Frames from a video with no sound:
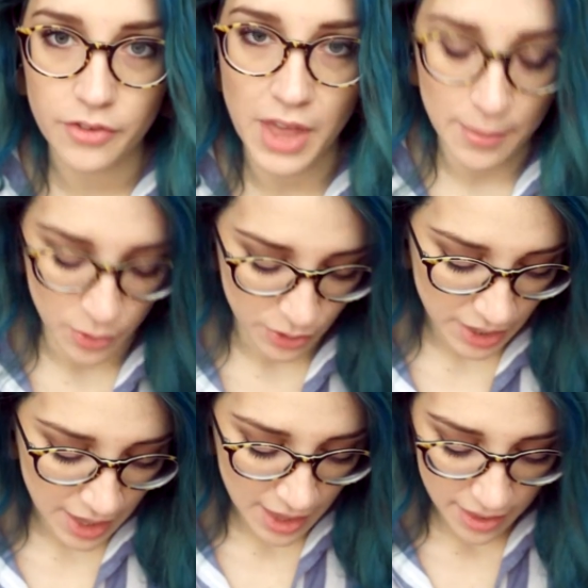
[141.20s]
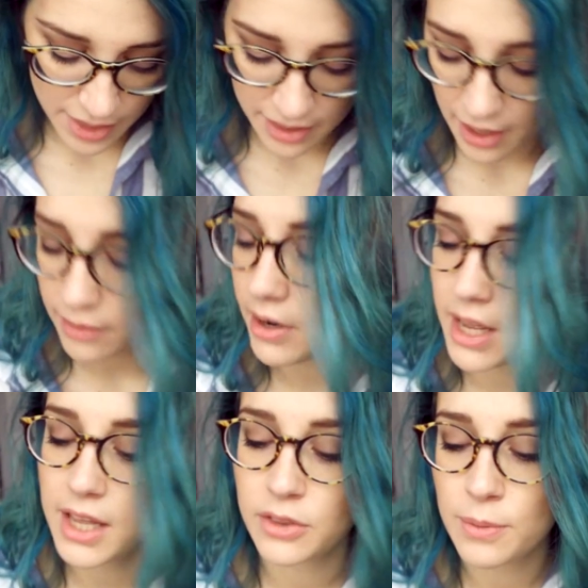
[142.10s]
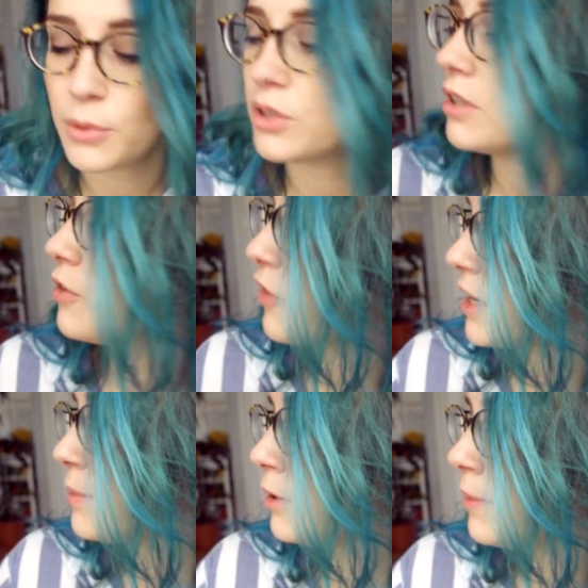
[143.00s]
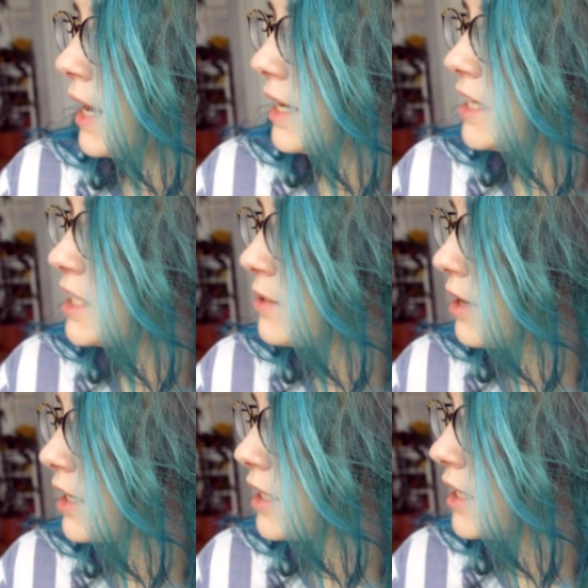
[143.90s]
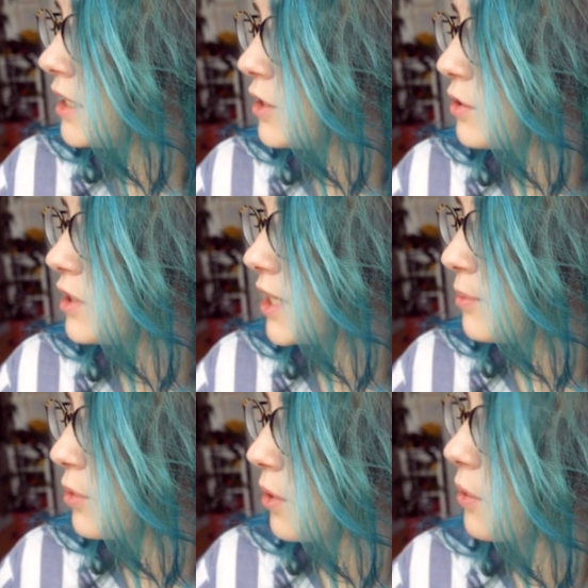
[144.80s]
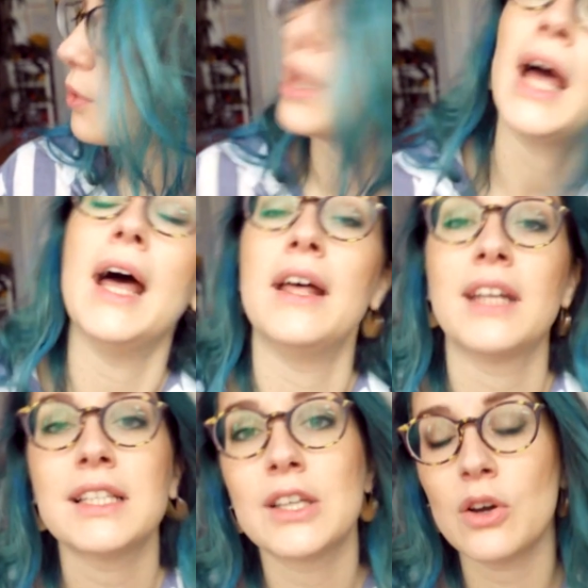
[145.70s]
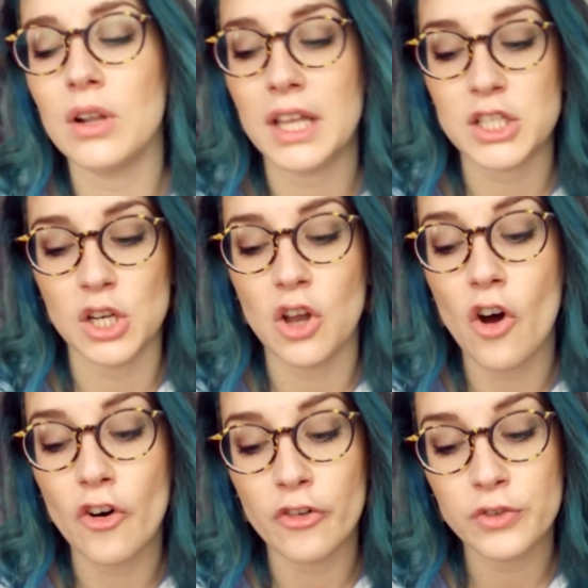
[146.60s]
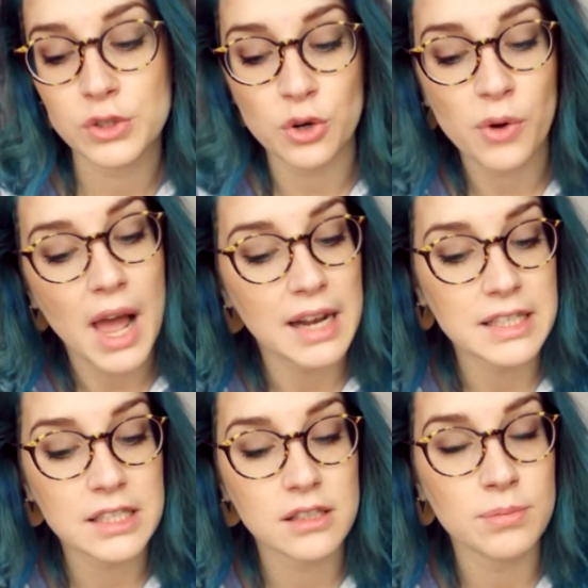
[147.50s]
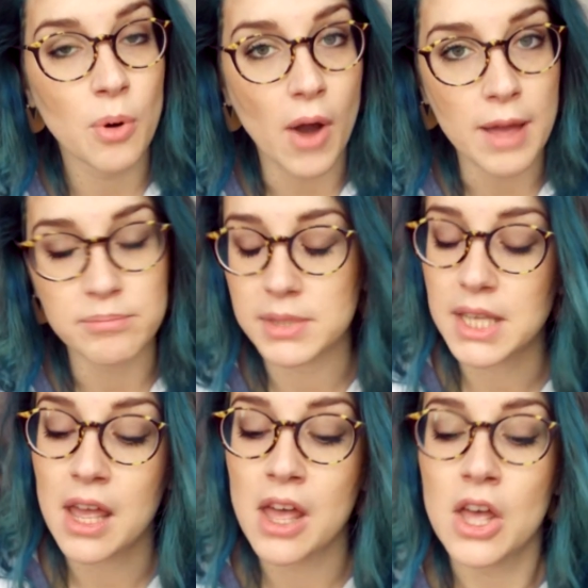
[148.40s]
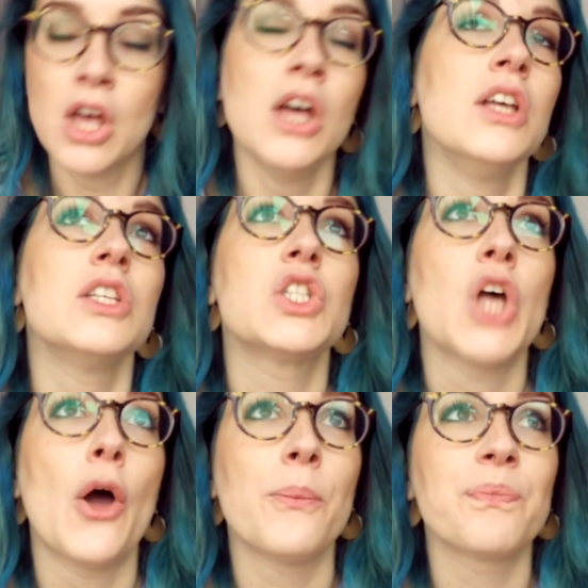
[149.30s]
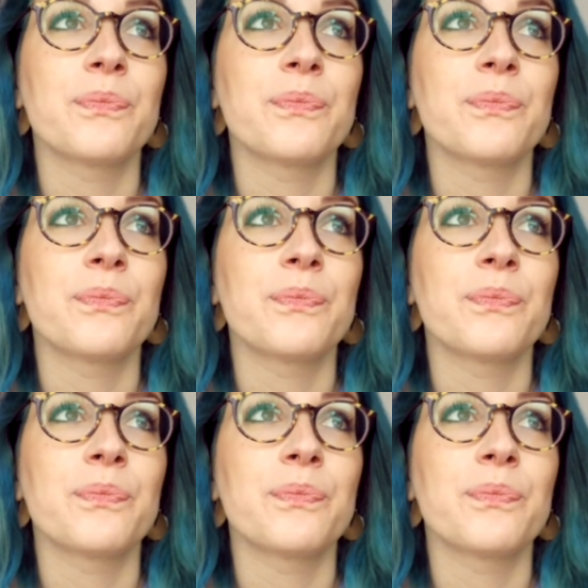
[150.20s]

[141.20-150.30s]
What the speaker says: of that book. Then I read The Modern Fable by Nishiwaki Junzaburo, and that's a collection of surrealist poems. So